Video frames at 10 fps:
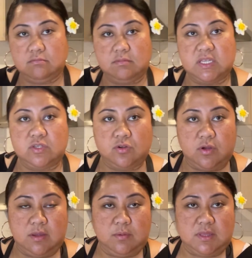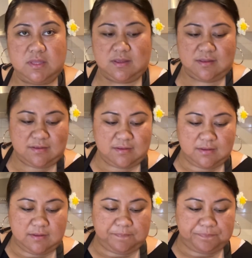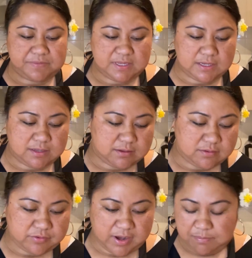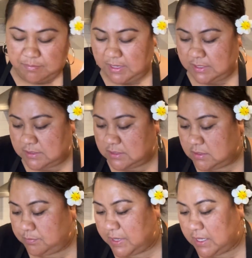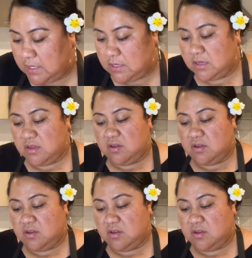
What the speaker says: enjoy it with the crab meat bake,